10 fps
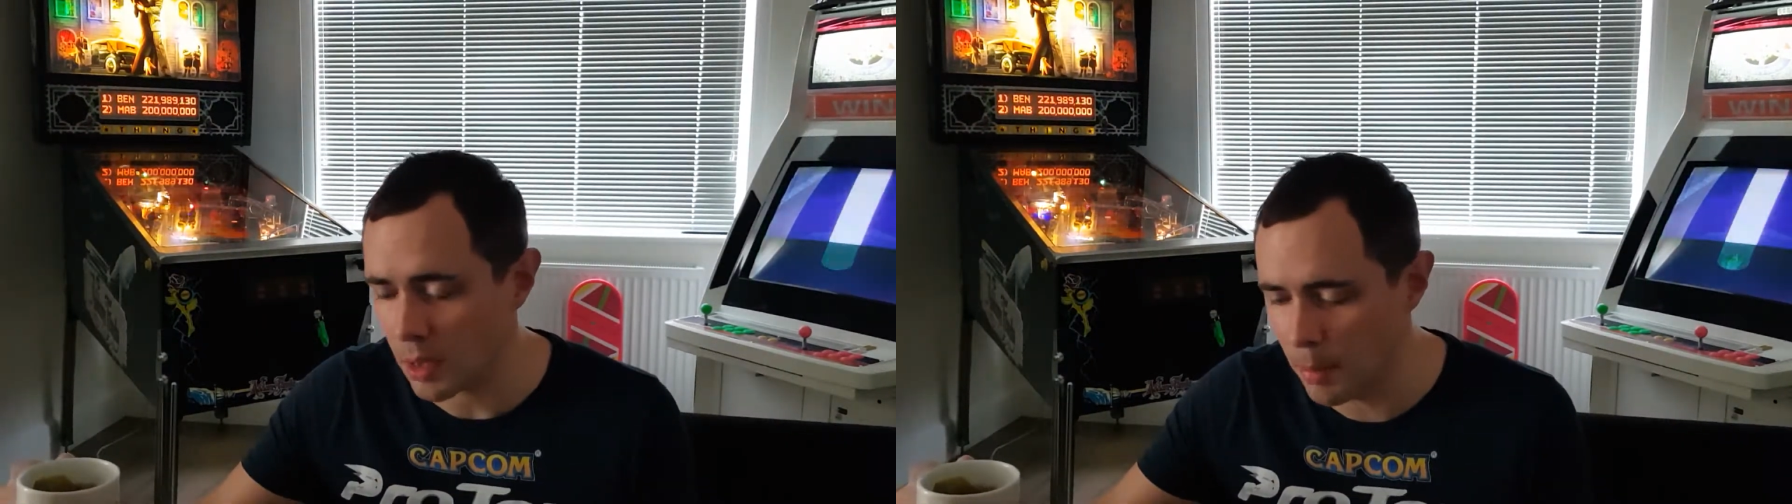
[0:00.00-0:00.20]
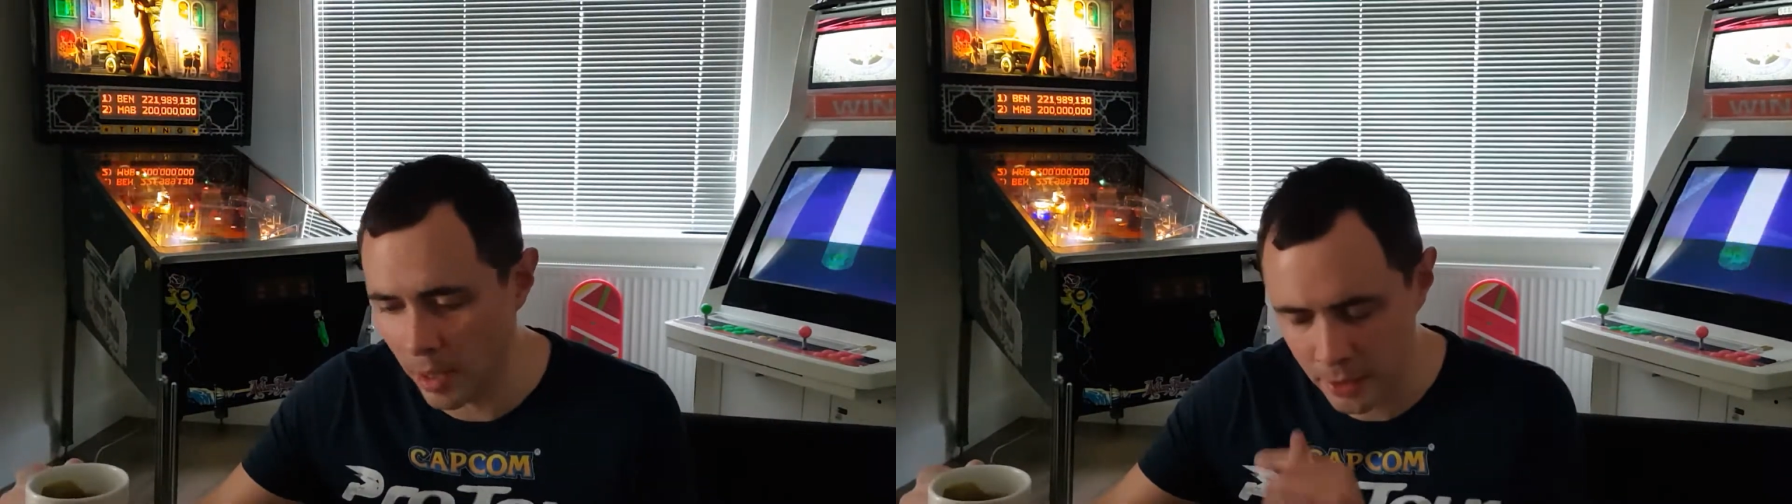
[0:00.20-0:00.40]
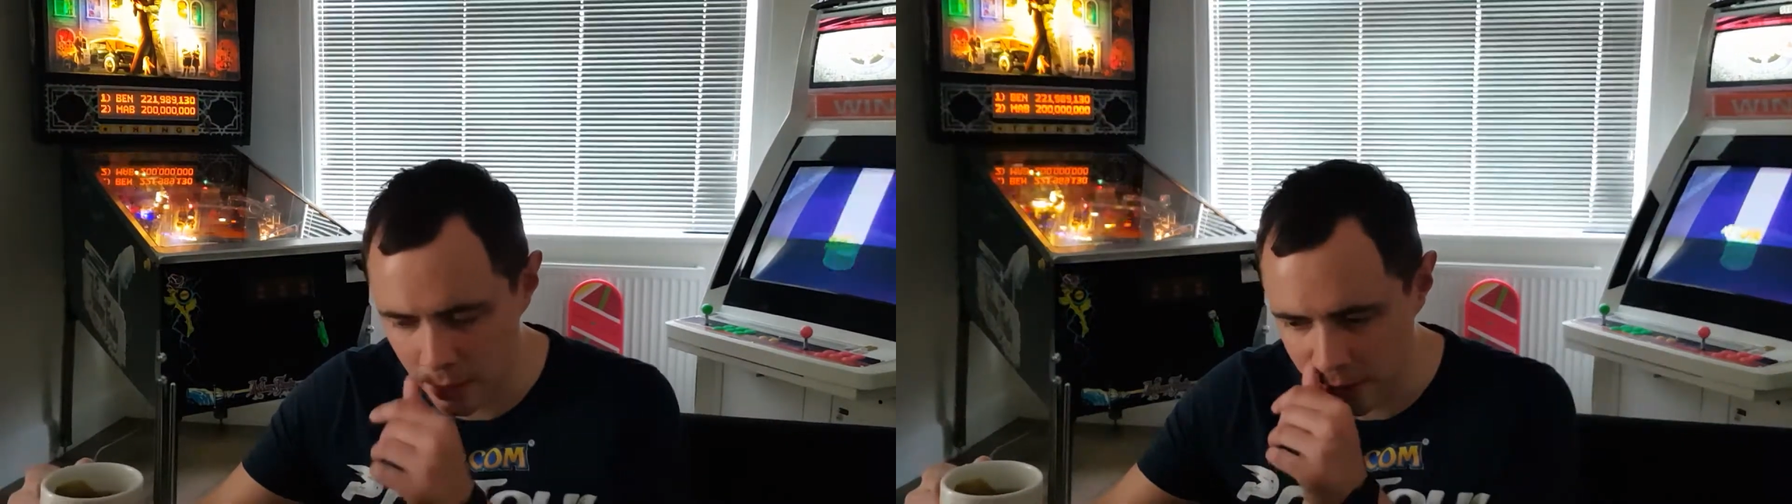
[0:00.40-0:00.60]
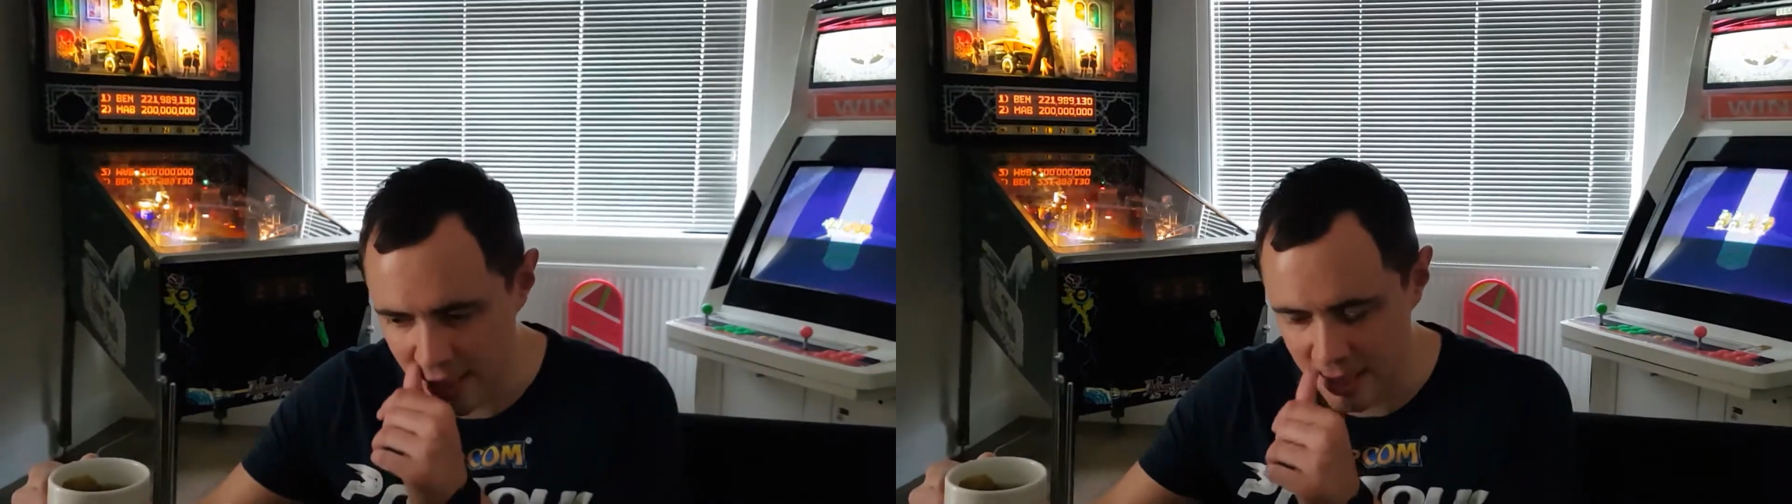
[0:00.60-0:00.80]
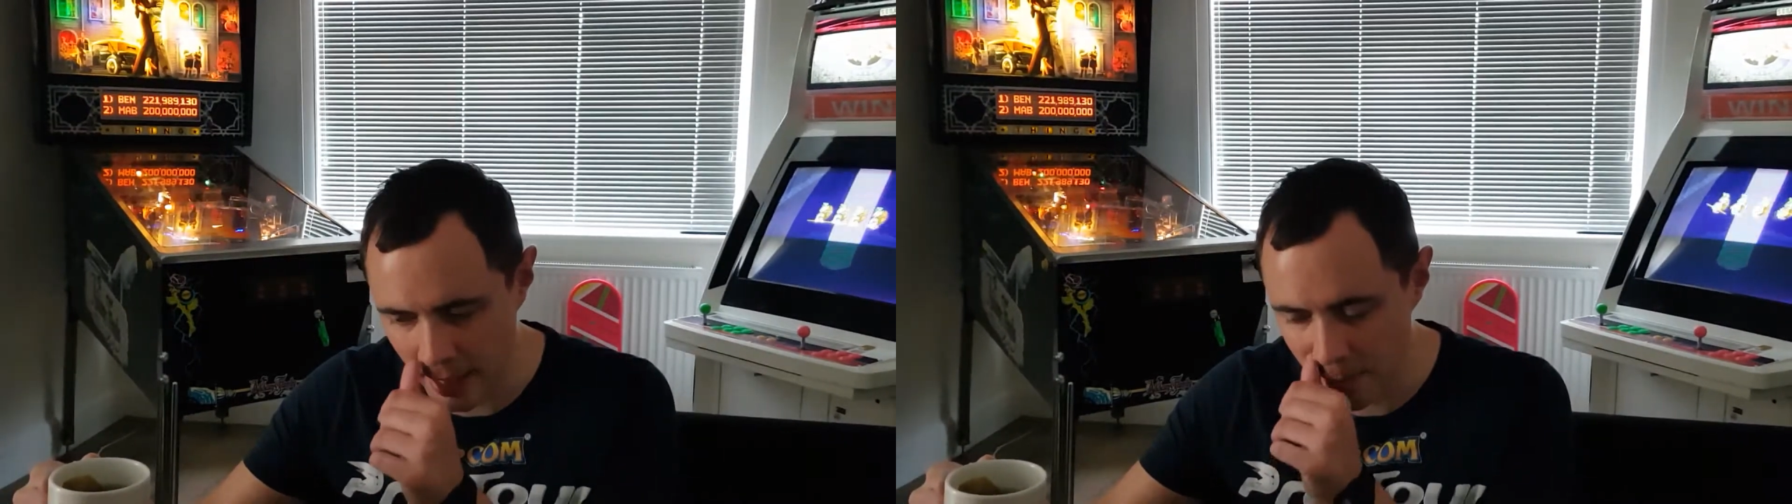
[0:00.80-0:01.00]
but I couldn't
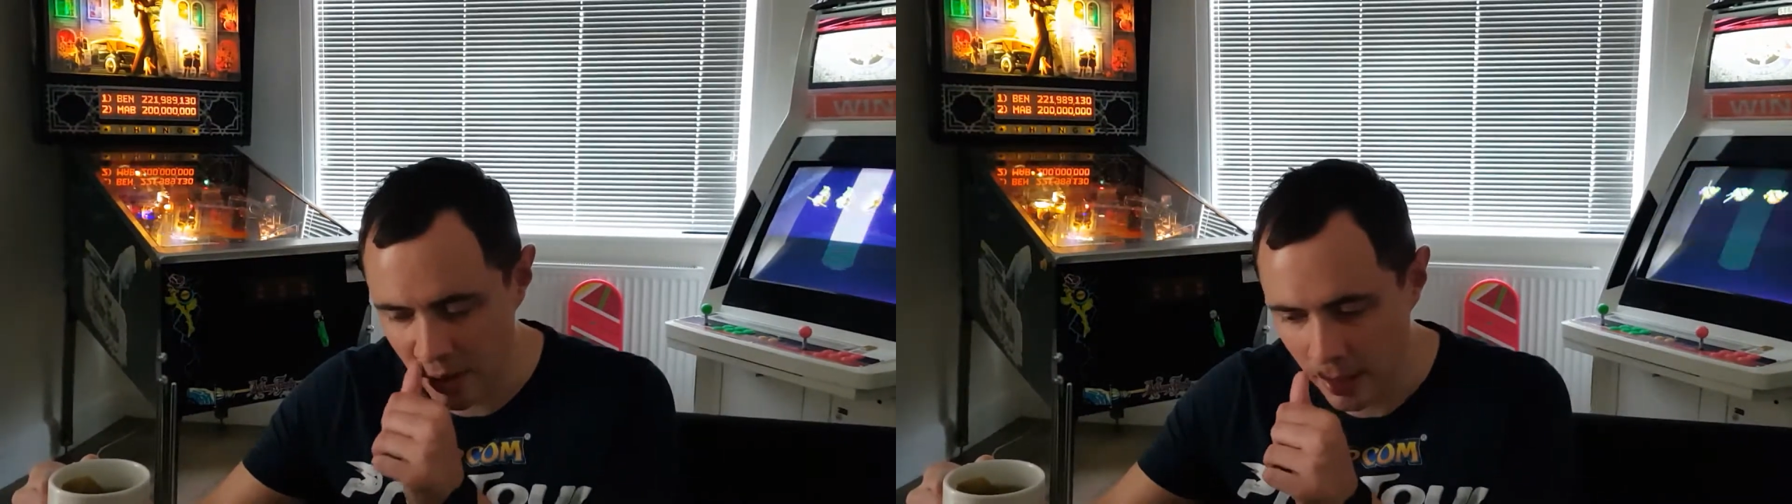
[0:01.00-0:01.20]
get to